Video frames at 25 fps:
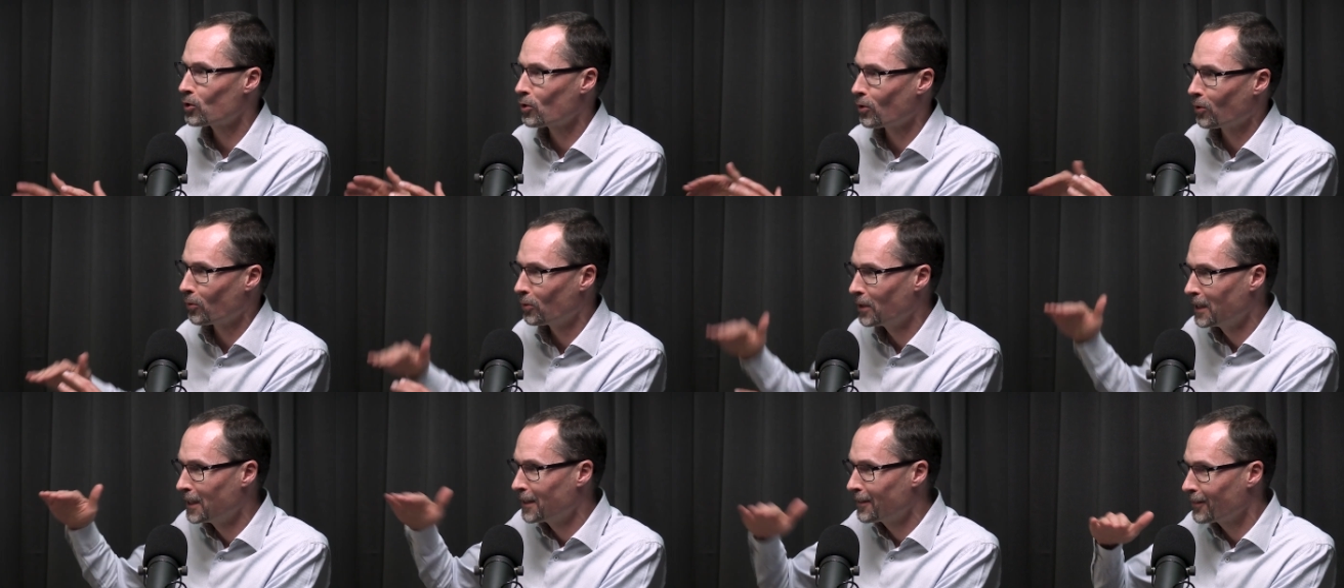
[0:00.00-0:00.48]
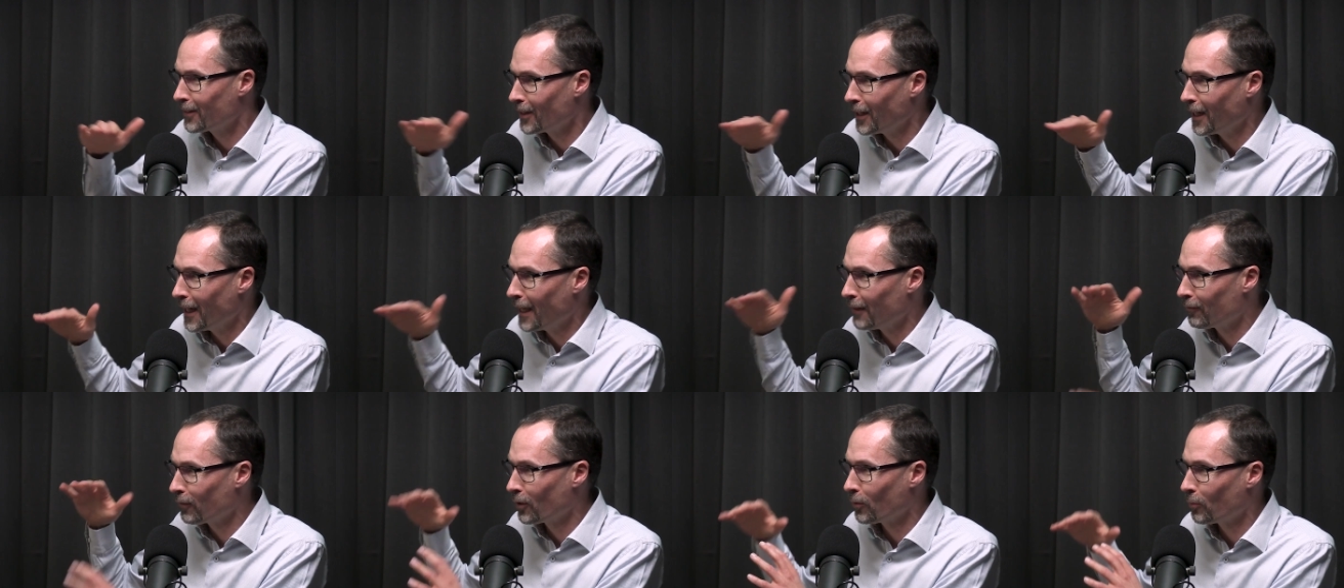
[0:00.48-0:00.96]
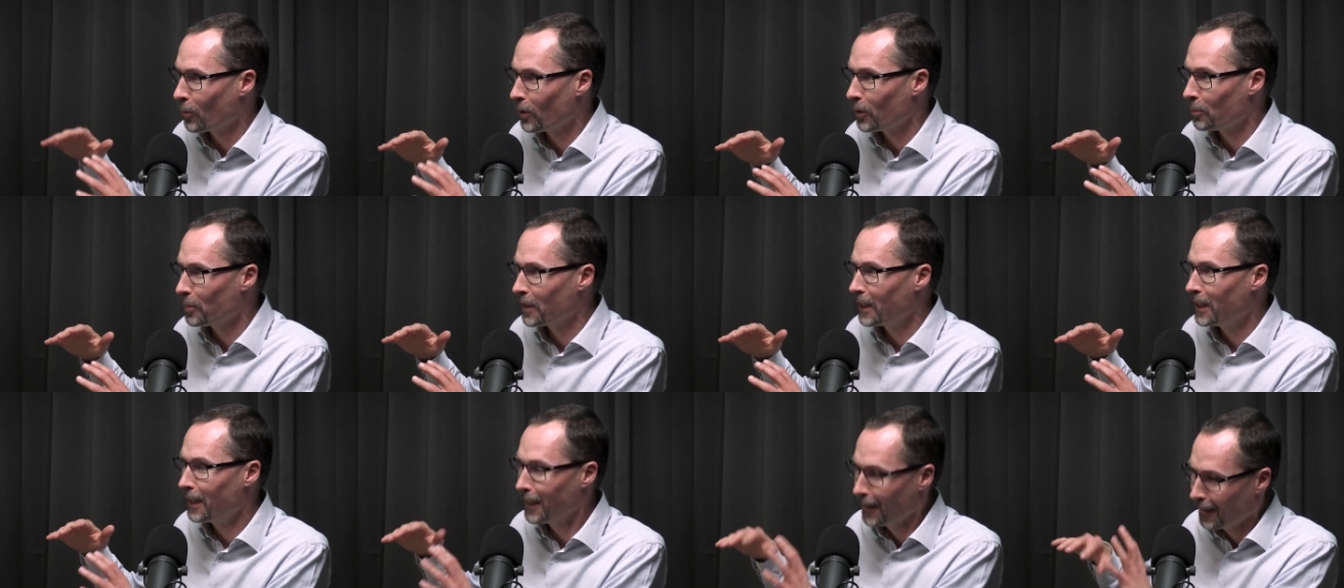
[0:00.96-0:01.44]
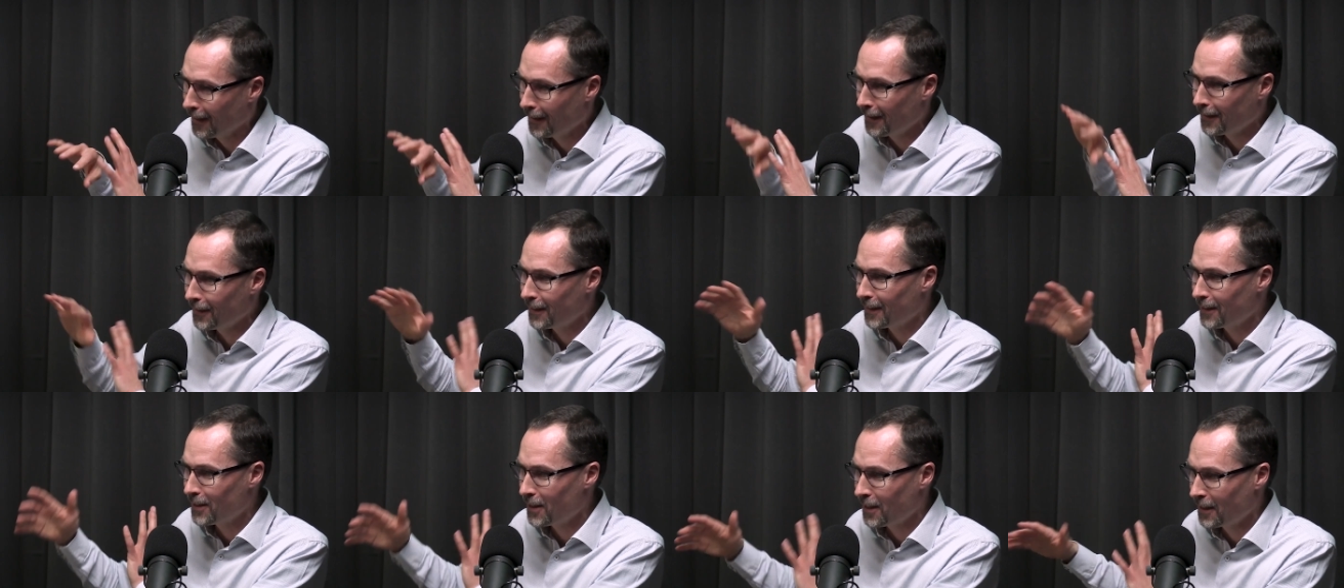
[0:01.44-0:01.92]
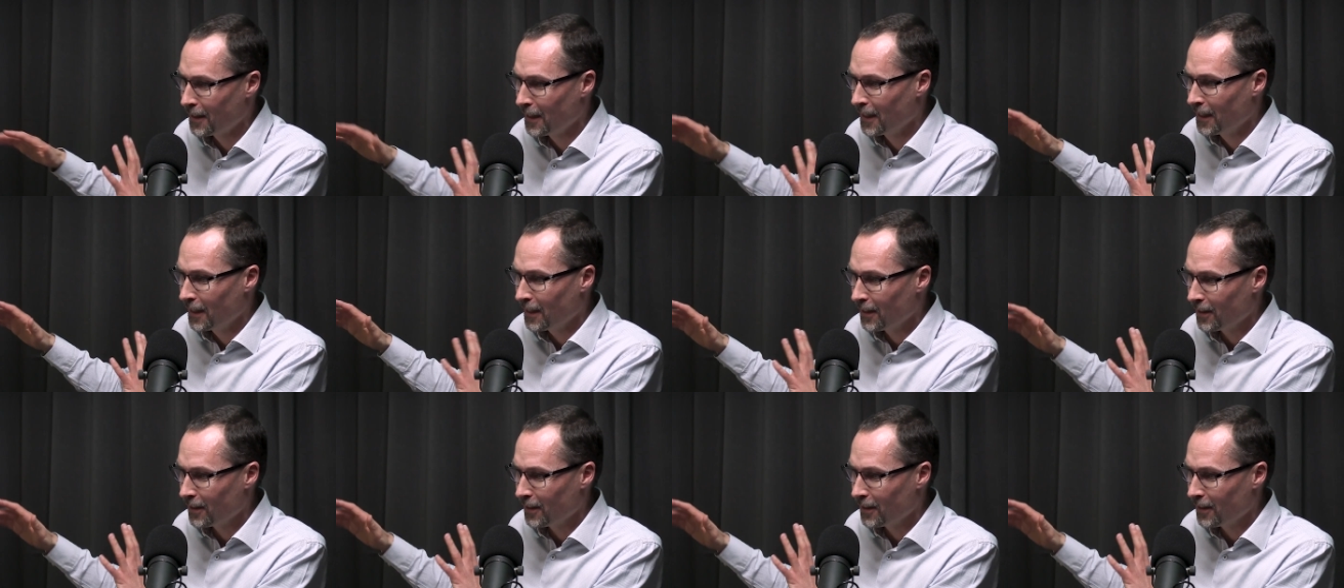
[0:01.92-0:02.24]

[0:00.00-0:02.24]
so the level will be here, the